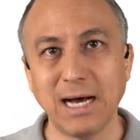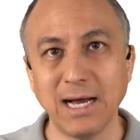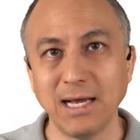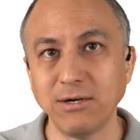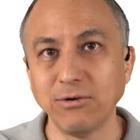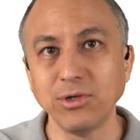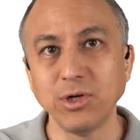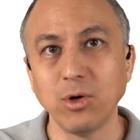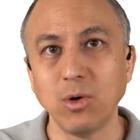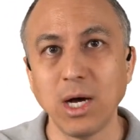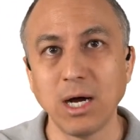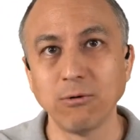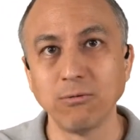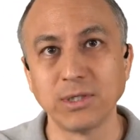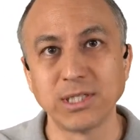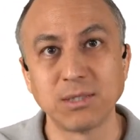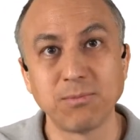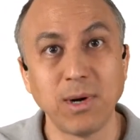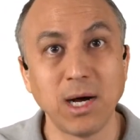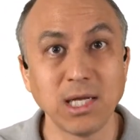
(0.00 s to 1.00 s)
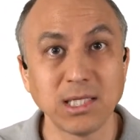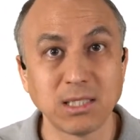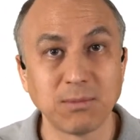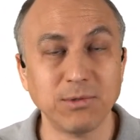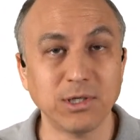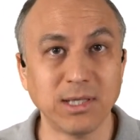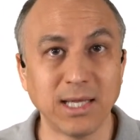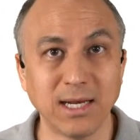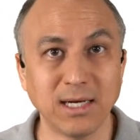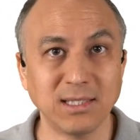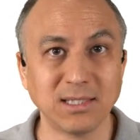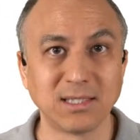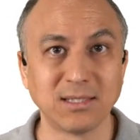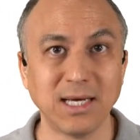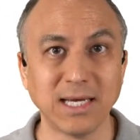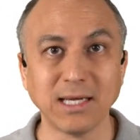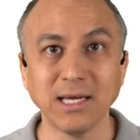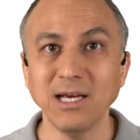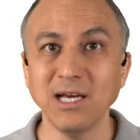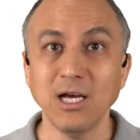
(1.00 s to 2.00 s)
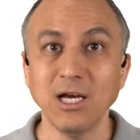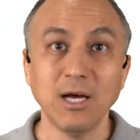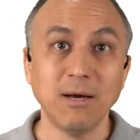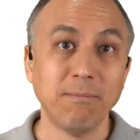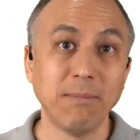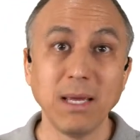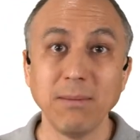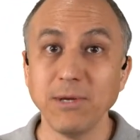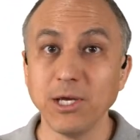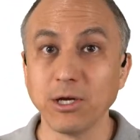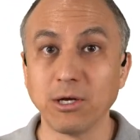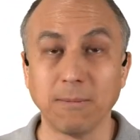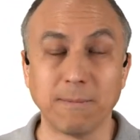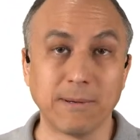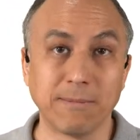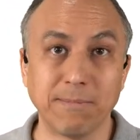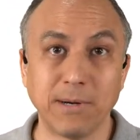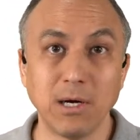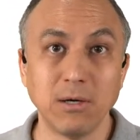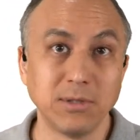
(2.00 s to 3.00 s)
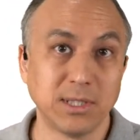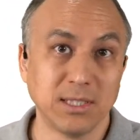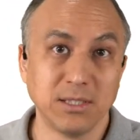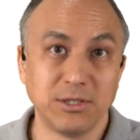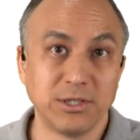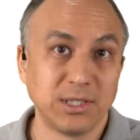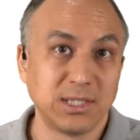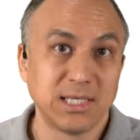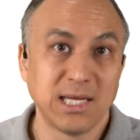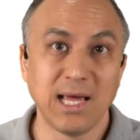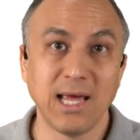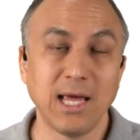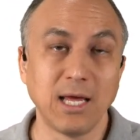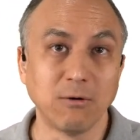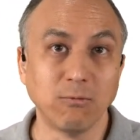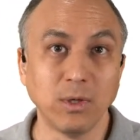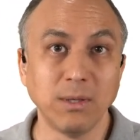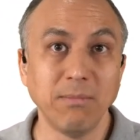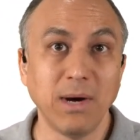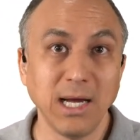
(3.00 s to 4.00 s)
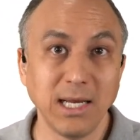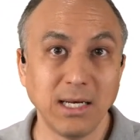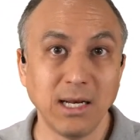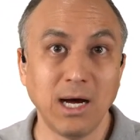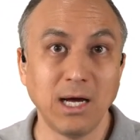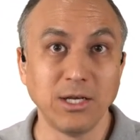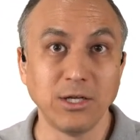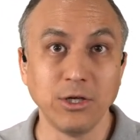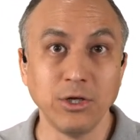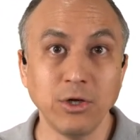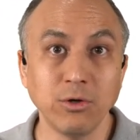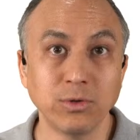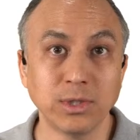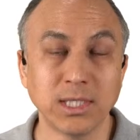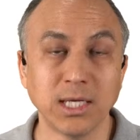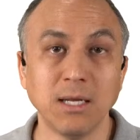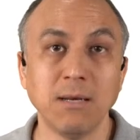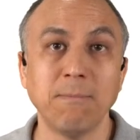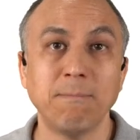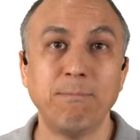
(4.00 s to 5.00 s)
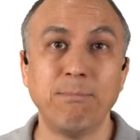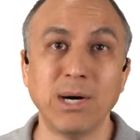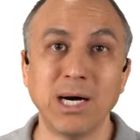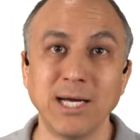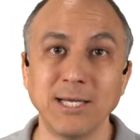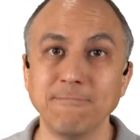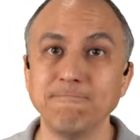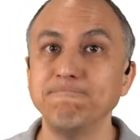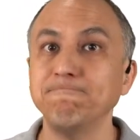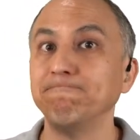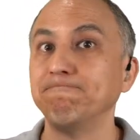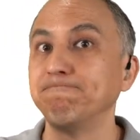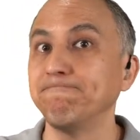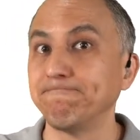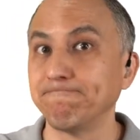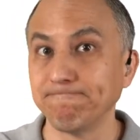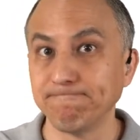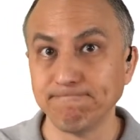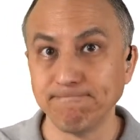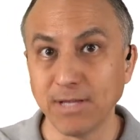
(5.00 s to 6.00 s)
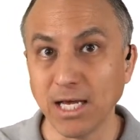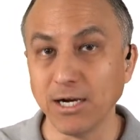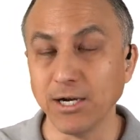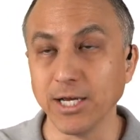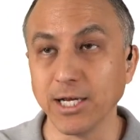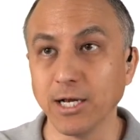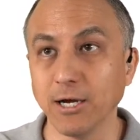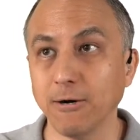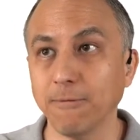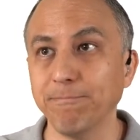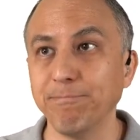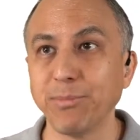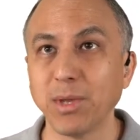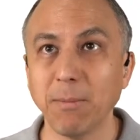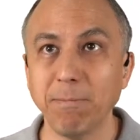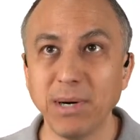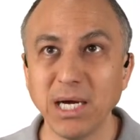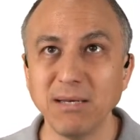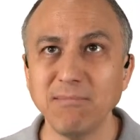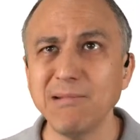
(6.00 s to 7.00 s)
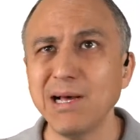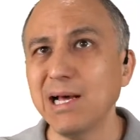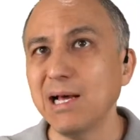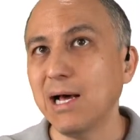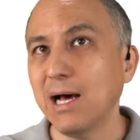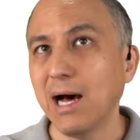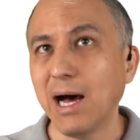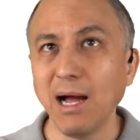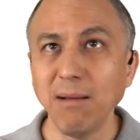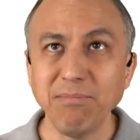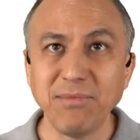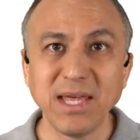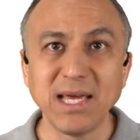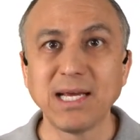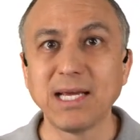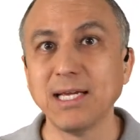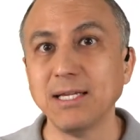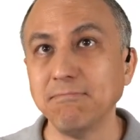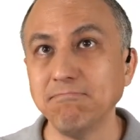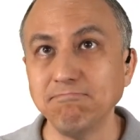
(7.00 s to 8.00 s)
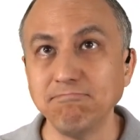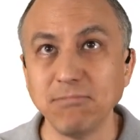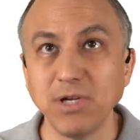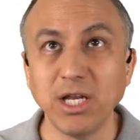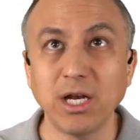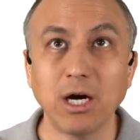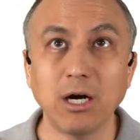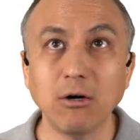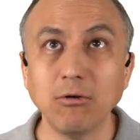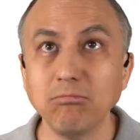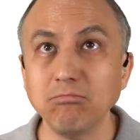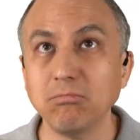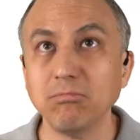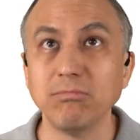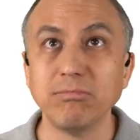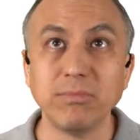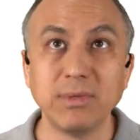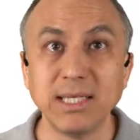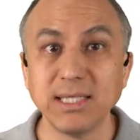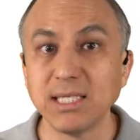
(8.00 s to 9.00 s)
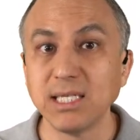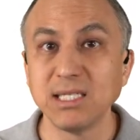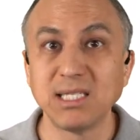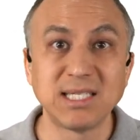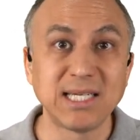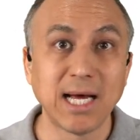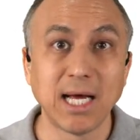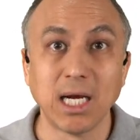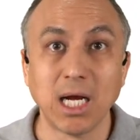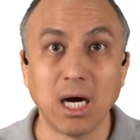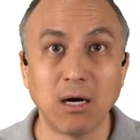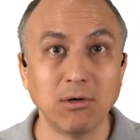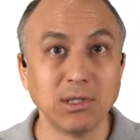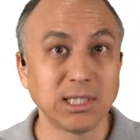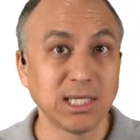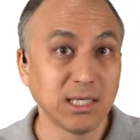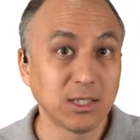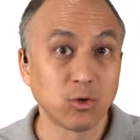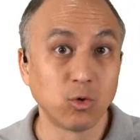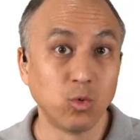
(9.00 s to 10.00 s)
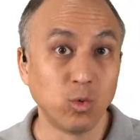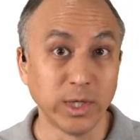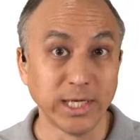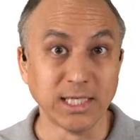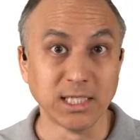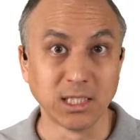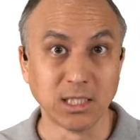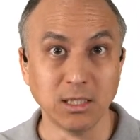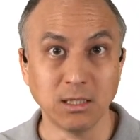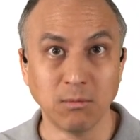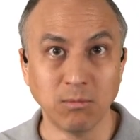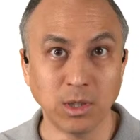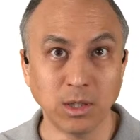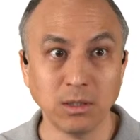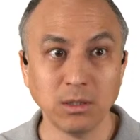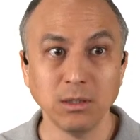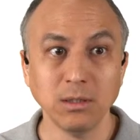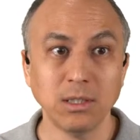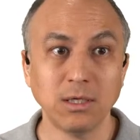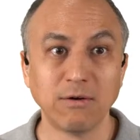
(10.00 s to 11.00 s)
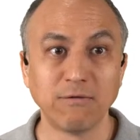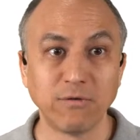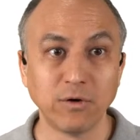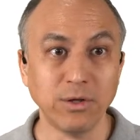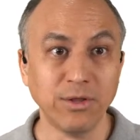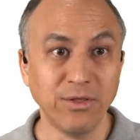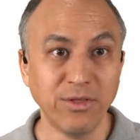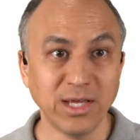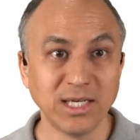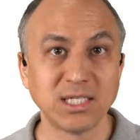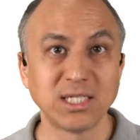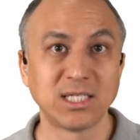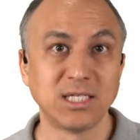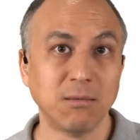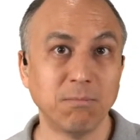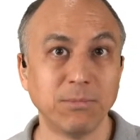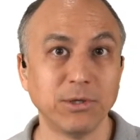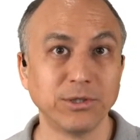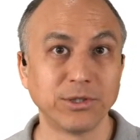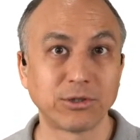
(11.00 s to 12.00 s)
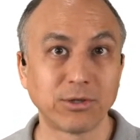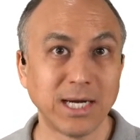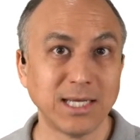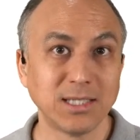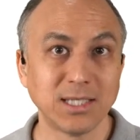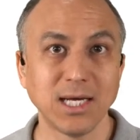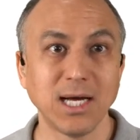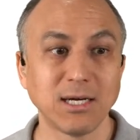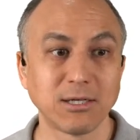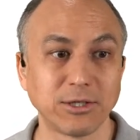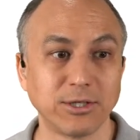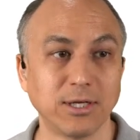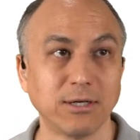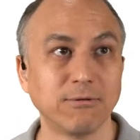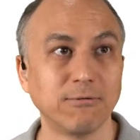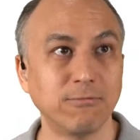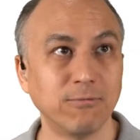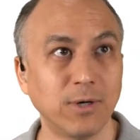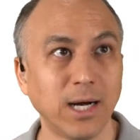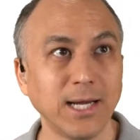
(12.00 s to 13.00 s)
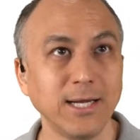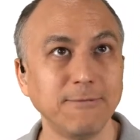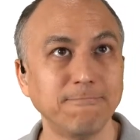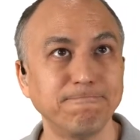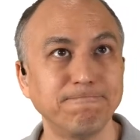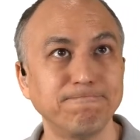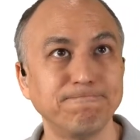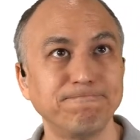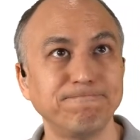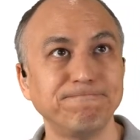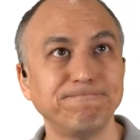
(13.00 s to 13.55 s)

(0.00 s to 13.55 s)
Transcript: I don't know how responsible that is. Like, maybe you could propose it and just say, hey, we might not use it, but there you go. But I'm thinking, this is 10 hours. That's reasonable for this simple transaction, right?